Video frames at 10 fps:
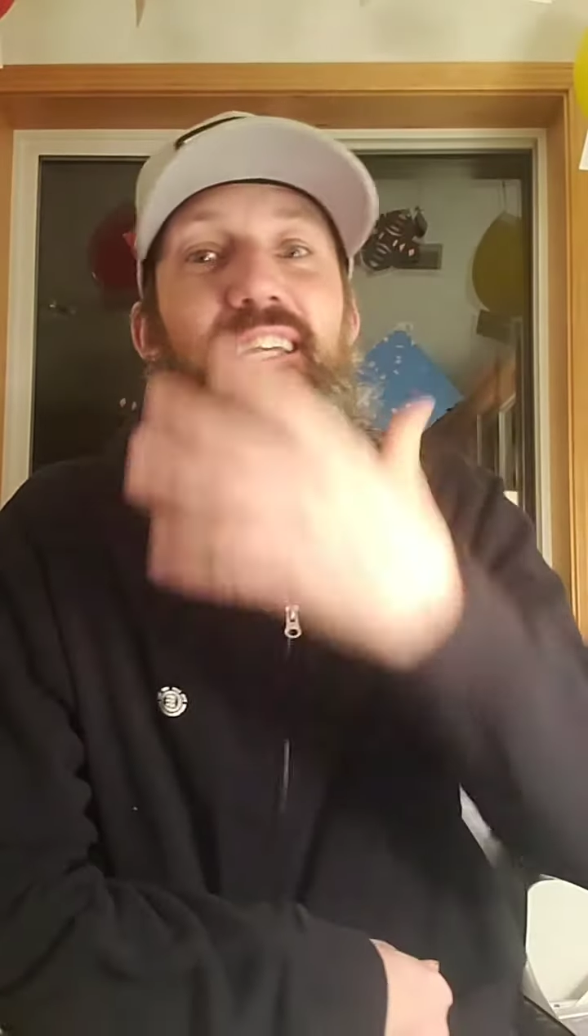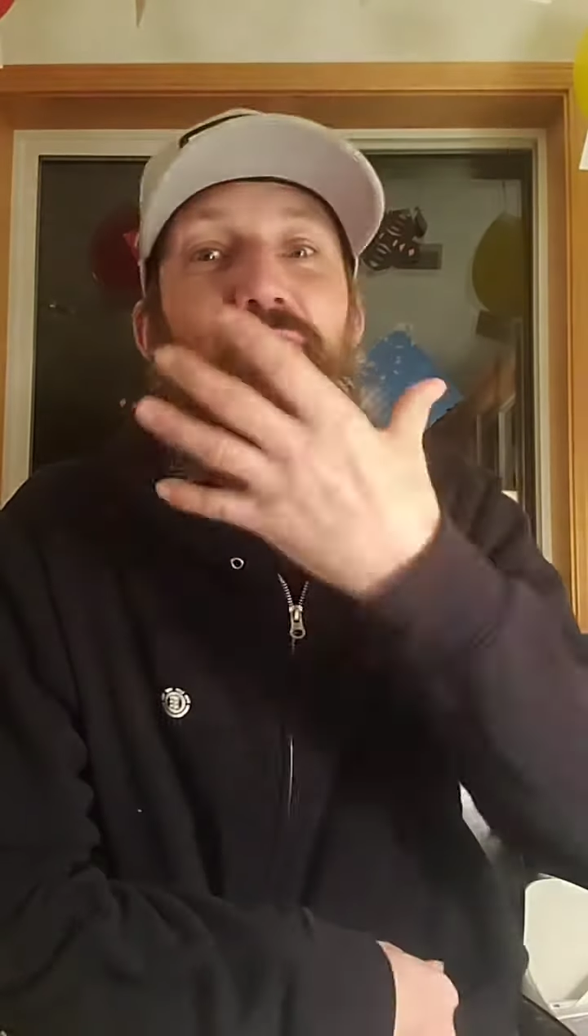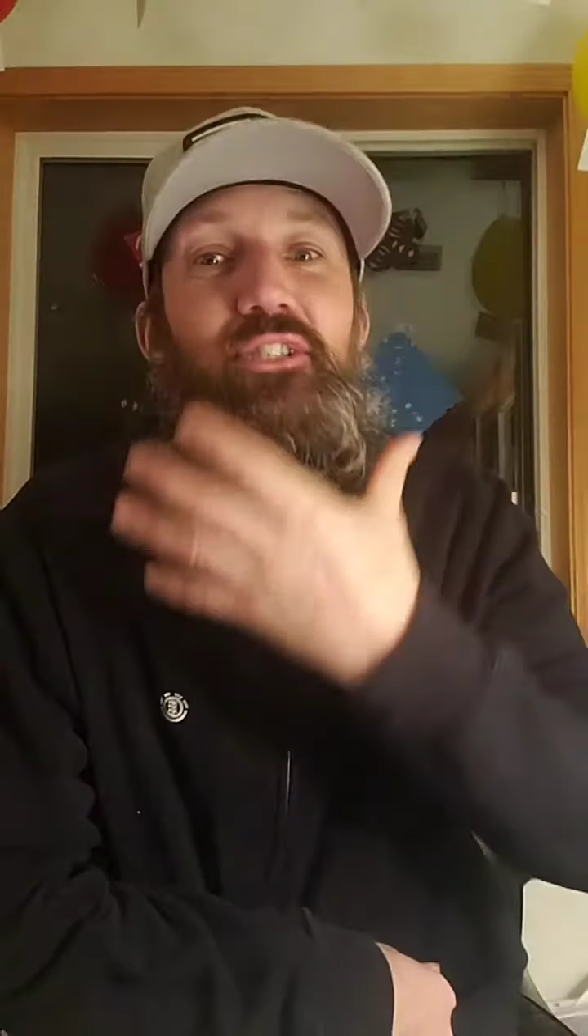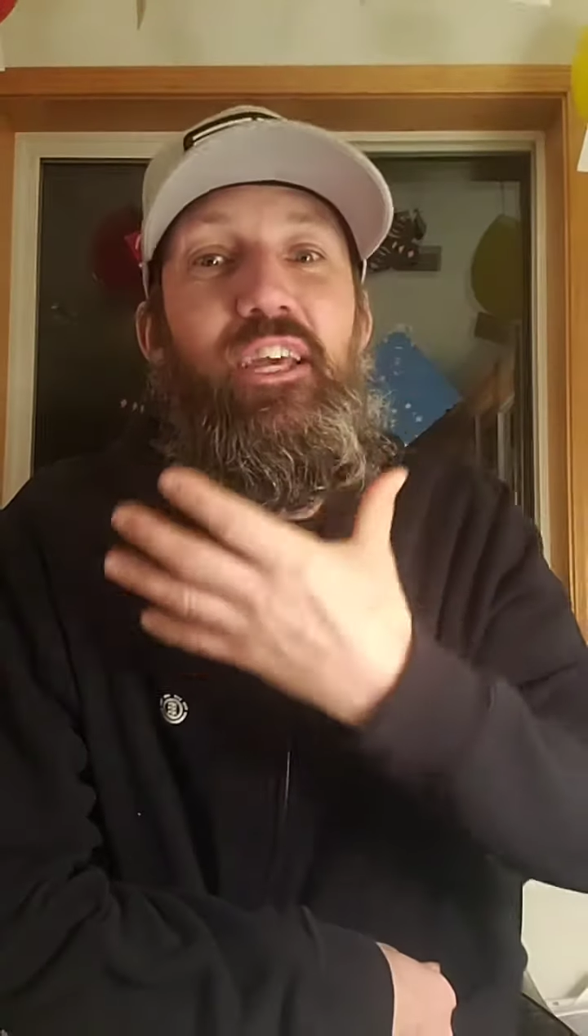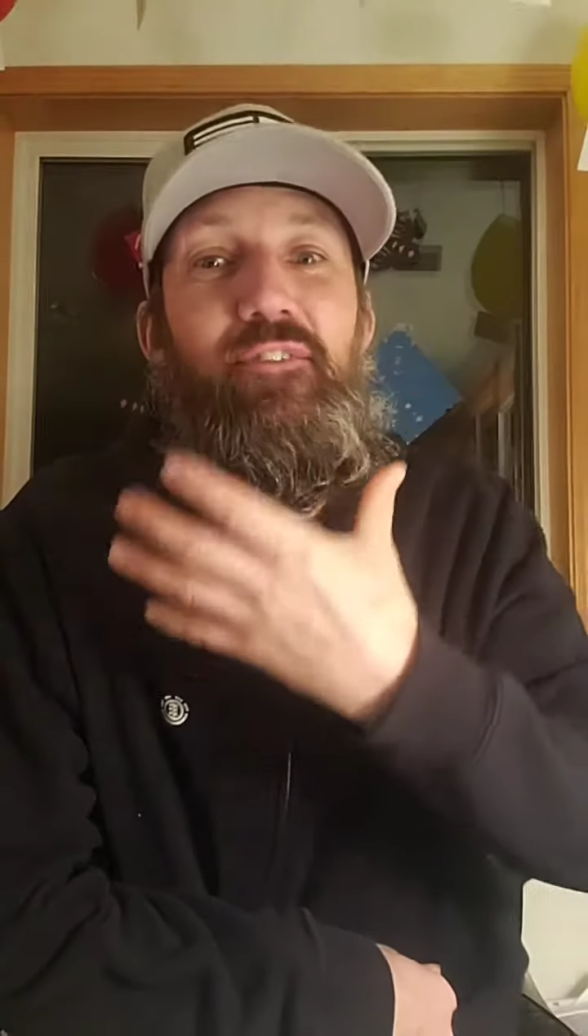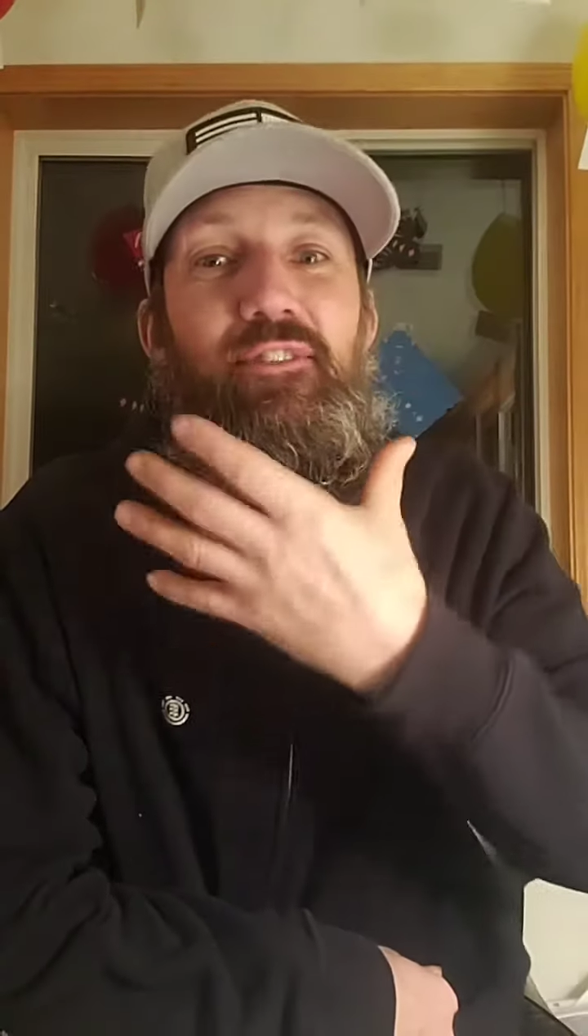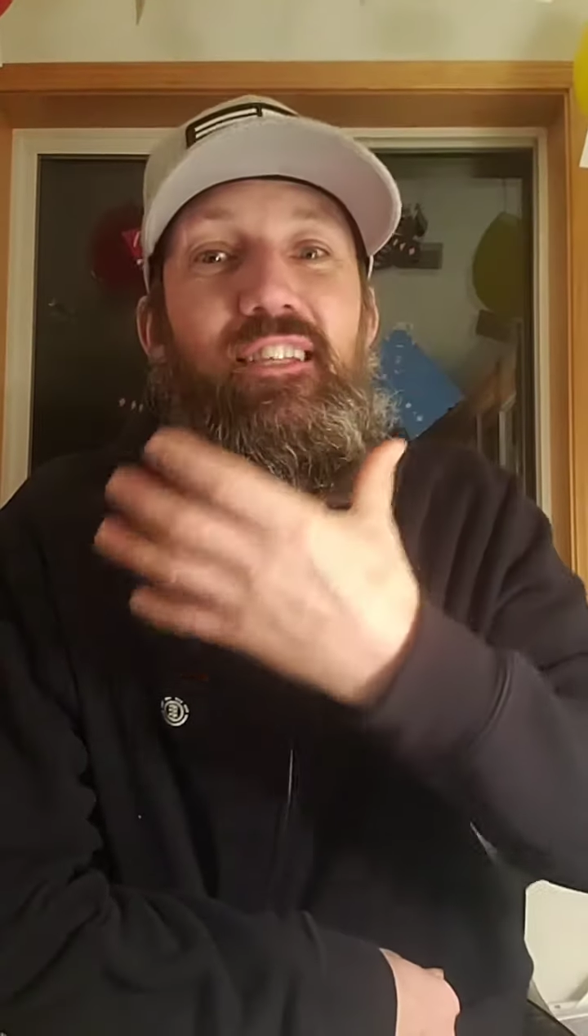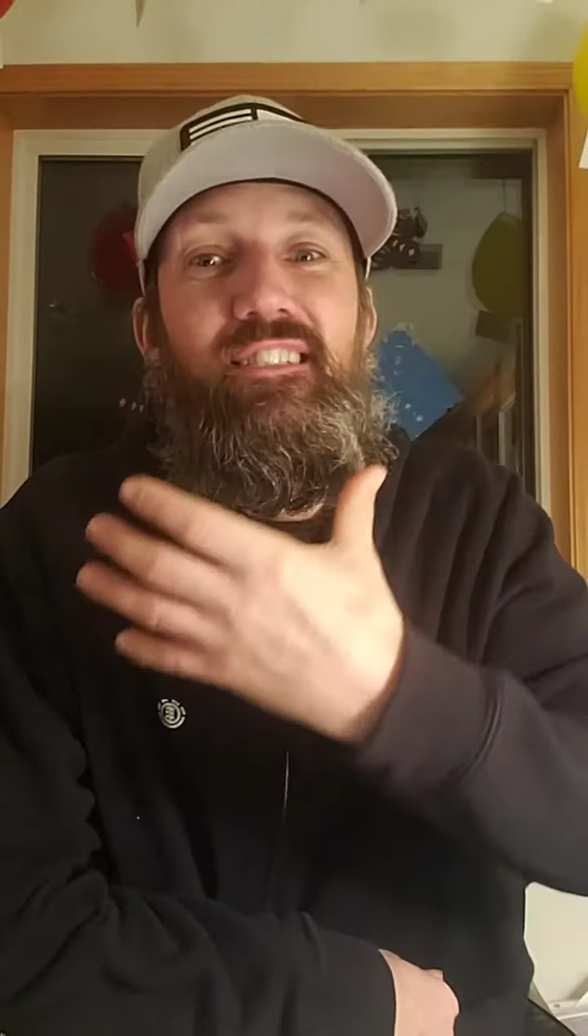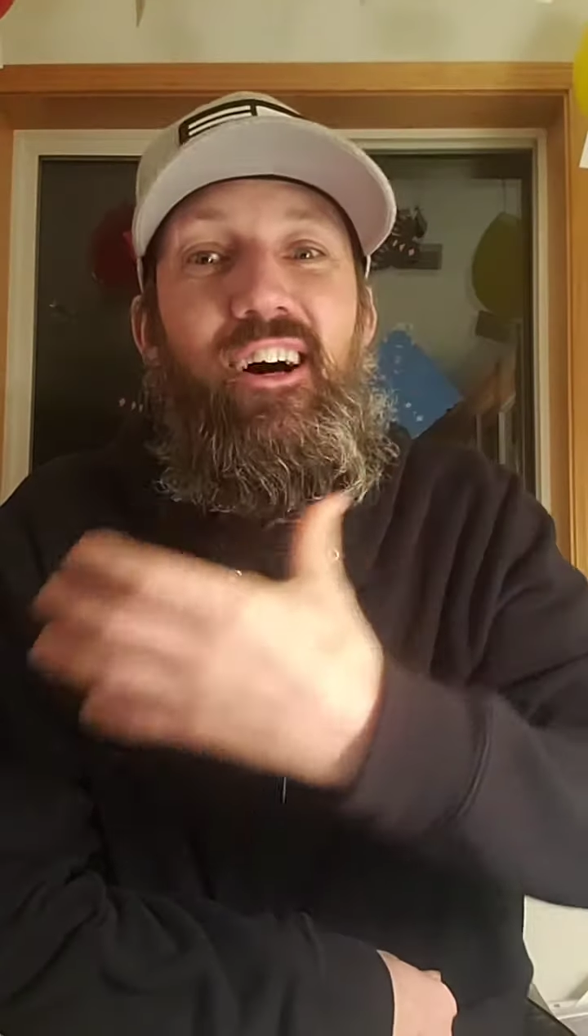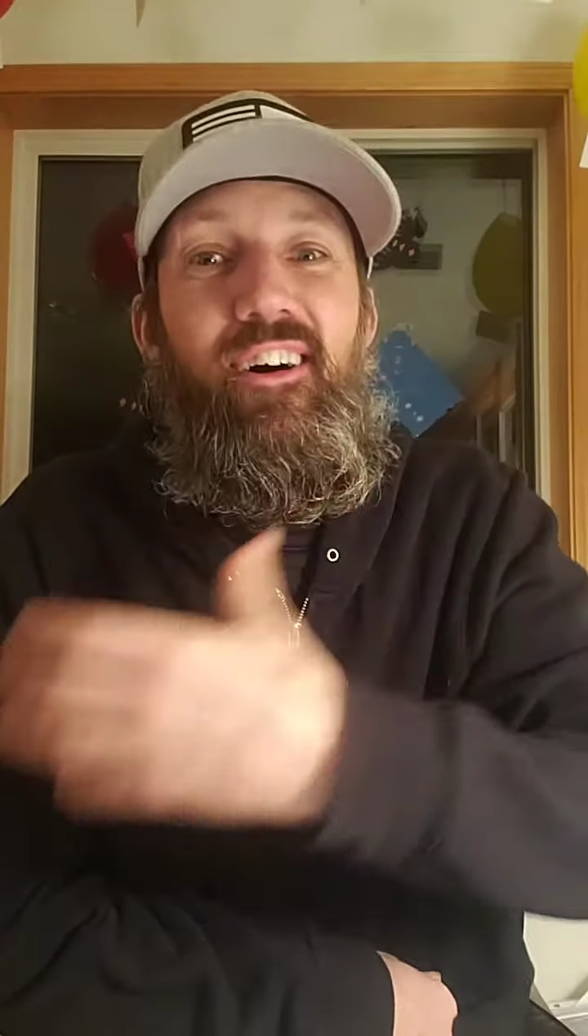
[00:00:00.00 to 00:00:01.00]
you're gonna be
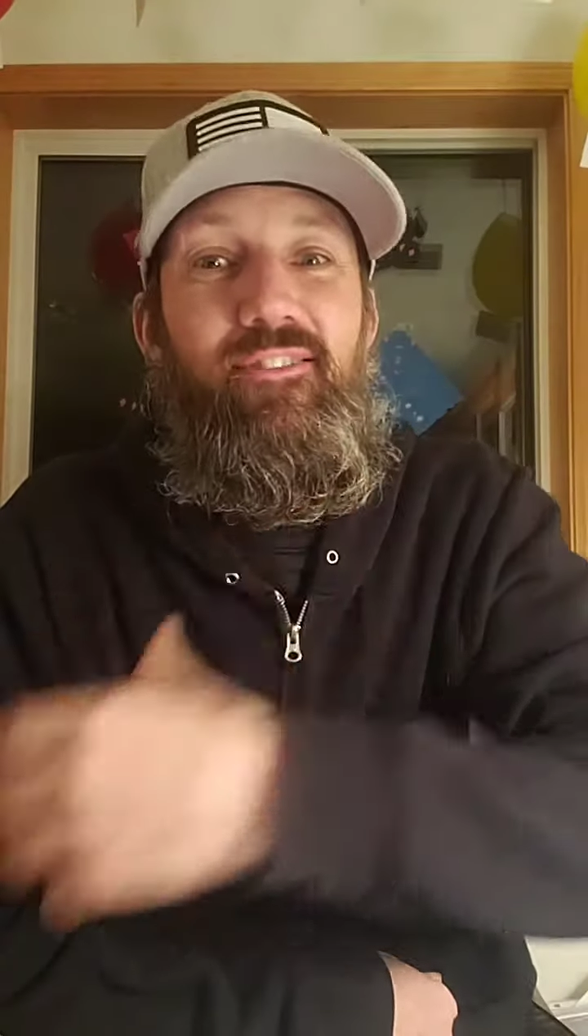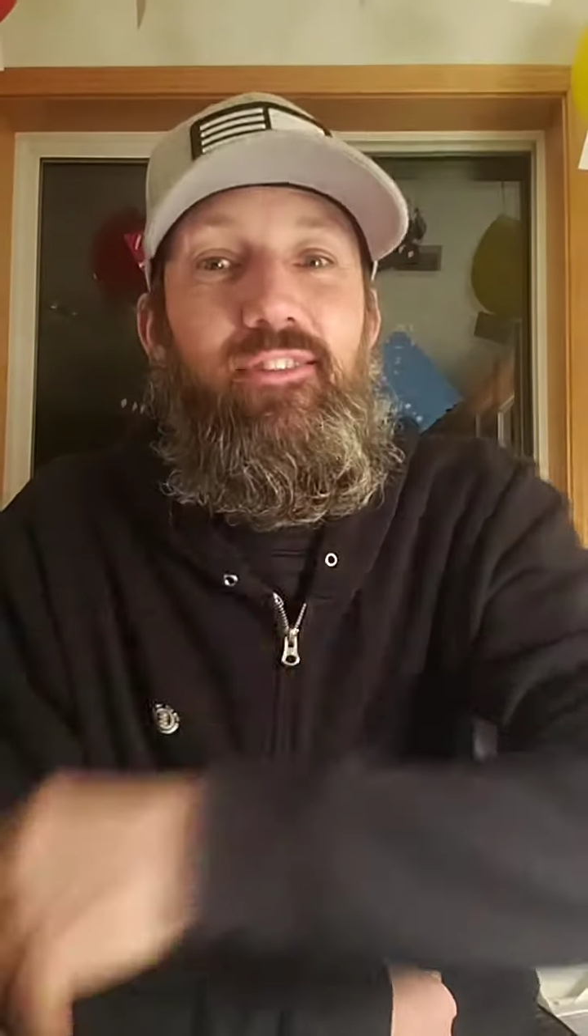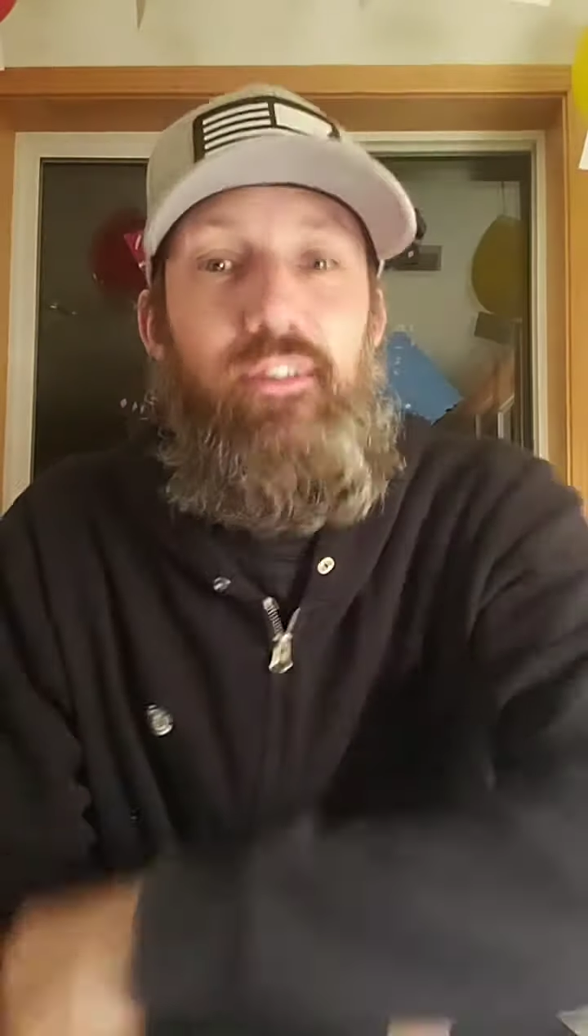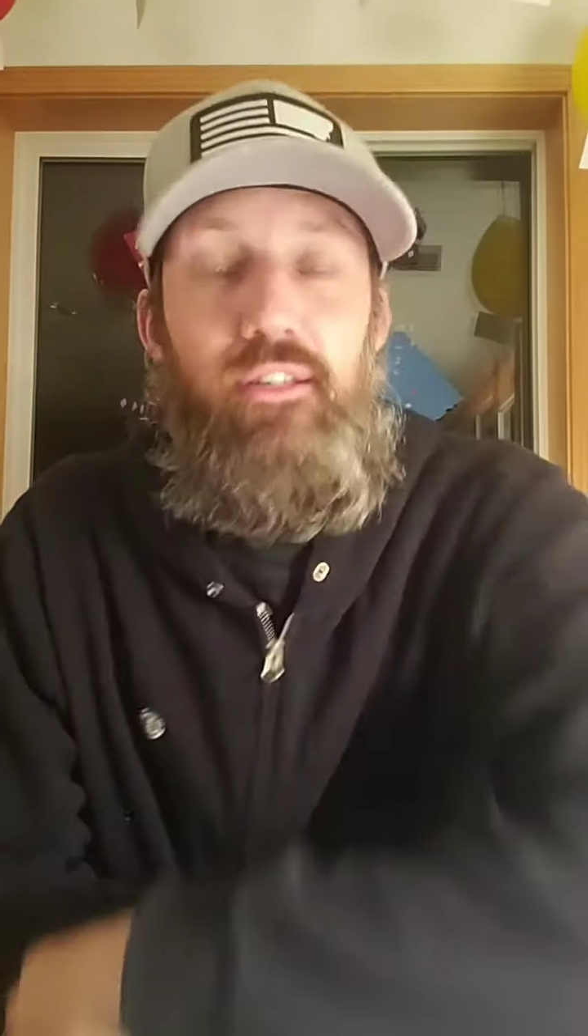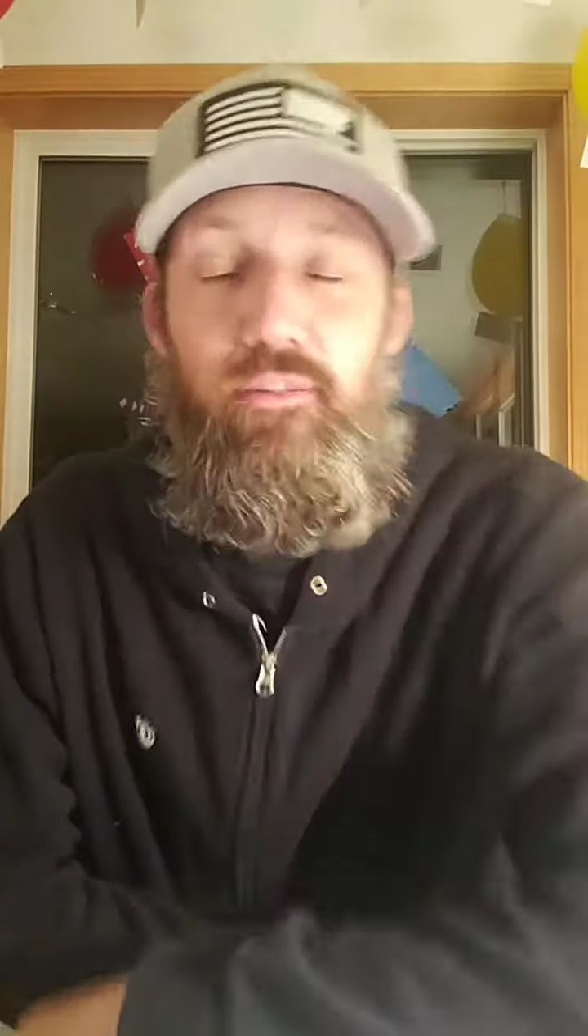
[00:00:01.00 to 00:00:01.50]
shaving this off